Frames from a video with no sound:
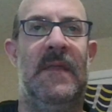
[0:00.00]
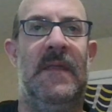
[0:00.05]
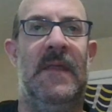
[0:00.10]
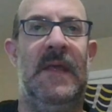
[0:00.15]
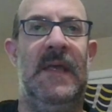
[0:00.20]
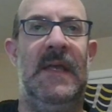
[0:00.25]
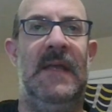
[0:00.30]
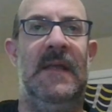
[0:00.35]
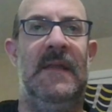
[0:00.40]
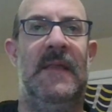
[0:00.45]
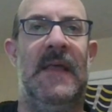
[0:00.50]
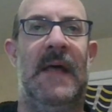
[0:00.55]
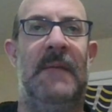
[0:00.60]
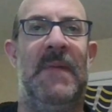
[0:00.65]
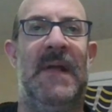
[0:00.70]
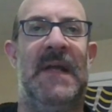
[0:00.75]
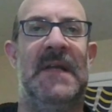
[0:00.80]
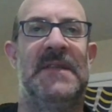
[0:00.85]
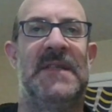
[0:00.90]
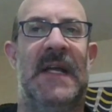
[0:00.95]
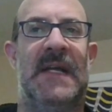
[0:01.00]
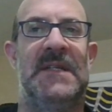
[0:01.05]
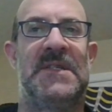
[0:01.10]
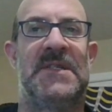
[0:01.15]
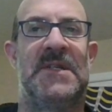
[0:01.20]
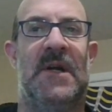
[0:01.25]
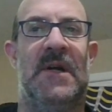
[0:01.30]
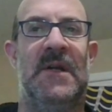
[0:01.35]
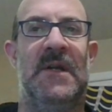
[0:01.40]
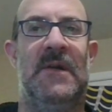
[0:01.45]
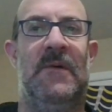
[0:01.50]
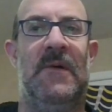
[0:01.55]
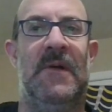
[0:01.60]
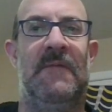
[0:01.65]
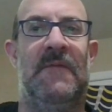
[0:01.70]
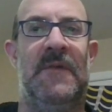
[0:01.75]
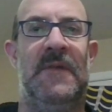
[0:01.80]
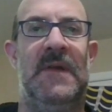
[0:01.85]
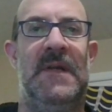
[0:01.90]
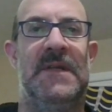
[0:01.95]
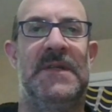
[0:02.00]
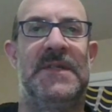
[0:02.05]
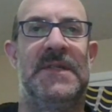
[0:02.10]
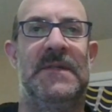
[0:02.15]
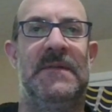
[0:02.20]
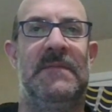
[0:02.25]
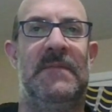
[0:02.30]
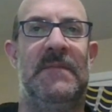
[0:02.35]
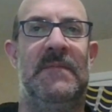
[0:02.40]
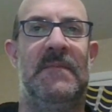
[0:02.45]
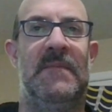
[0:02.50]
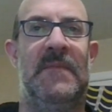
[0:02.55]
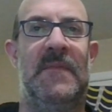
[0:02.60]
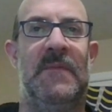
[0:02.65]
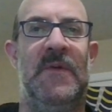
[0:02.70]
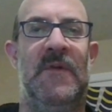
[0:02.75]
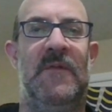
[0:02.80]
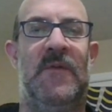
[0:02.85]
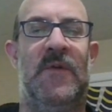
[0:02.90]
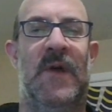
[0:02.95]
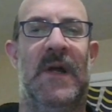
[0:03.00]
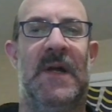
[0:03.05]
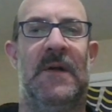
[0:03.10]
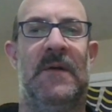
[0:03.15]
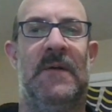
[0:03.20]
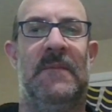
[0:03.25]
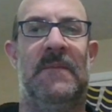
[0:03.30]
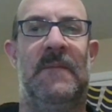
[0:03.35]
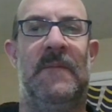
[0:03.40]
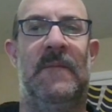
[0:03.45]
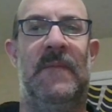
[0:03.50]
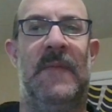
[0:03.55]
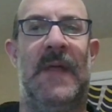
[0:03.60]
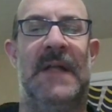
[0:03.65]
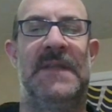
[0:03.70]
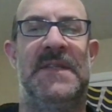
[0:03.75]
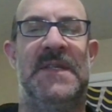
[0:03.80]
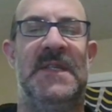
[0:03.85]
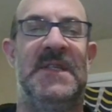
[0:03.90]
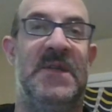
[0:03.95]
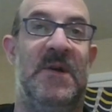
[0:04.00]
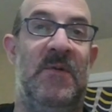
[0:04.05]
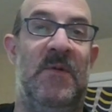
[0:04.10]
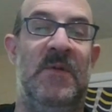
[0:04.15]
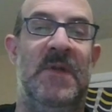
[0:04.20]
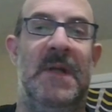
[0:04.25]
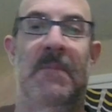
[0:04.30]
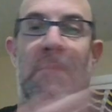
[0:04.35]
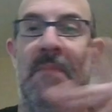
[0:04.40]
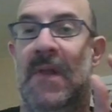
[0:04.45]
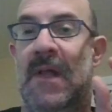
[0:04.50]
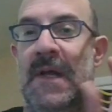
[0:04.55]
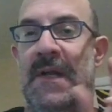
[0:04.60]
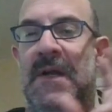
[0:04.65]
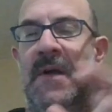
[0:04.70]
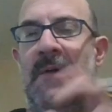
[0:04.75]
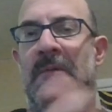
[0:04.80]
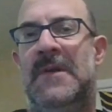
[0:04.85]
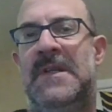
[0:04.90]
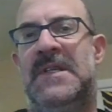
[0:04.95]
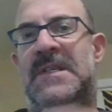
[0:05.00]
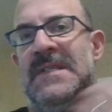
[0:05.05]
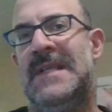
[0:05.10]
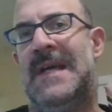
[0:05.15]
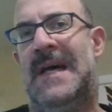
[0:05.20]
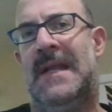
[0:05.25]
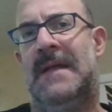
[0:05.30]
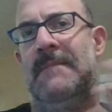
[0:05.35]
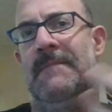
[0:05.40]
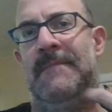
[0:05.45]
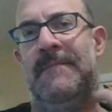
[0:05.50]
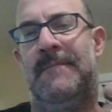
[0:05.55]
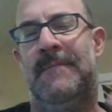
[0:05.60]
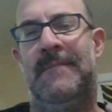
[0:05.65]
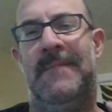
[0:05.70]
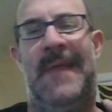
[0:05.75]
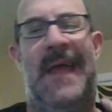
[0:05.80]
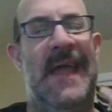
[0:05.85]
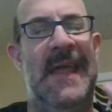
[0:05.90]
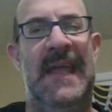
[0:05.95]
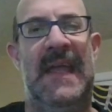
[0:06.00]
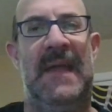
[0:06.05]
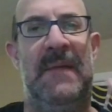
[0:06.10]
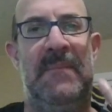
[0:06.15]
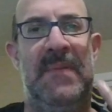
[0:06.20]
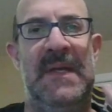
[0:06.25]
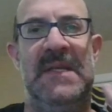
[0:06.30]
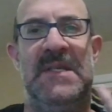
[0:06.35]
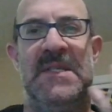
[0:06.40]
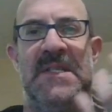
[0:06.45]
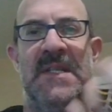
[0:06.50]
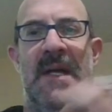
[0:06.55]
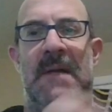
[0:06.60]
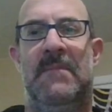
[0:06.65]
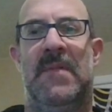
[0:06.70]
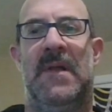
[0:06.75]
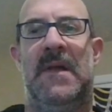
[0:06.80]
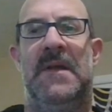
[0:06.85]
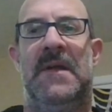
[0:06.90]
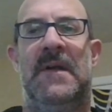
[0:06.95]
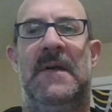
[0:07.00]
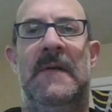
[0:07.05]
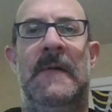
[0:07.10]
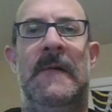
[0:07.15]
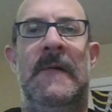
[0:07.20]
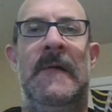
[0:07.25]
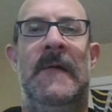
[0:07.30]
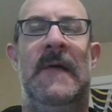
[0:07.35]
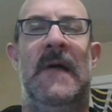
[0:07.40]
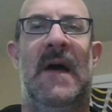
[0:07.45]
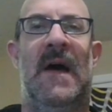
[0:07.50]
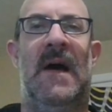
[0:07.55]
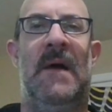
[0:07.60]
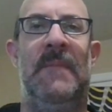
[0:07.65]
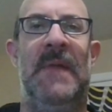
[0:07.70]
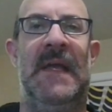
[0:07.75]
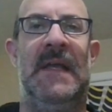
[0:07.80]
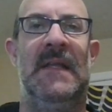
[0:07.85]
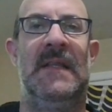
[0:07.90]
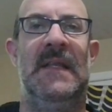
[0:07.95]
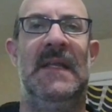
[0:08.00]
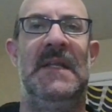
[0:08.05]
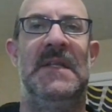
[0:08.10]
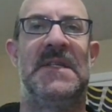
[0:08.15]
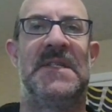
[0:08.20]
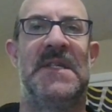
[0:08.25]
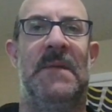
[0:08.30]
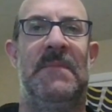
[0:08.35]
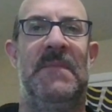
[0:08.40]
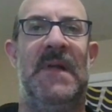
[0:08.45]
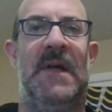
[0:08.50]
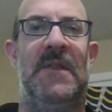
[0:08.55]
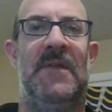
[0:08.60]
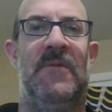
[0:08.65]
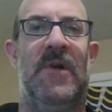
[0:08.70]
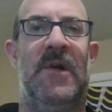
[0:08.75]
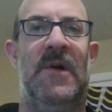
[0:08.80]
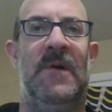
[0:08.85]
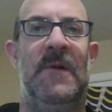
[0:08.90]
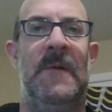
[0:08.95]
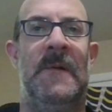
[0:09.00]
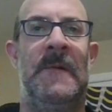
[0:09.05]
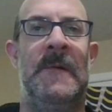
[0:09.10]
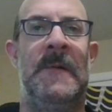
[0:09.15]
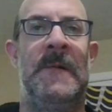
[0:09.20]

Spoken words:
Because I can start going for this, move quicker. That's his only blunder, which is not a hanging piece type blunder. It can lead to something down the road.